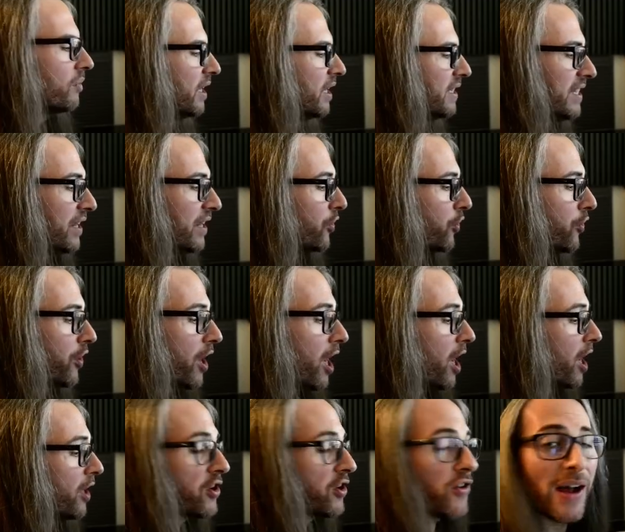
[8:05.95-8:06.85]
It's either
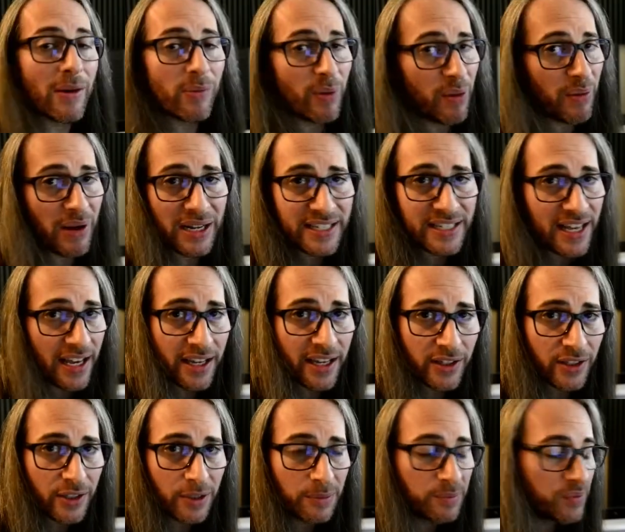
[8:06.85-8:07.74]
none or
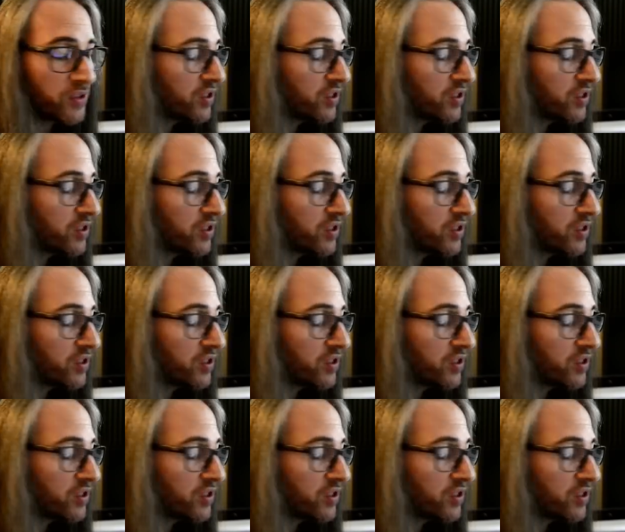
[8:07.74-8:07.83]
equirectangular.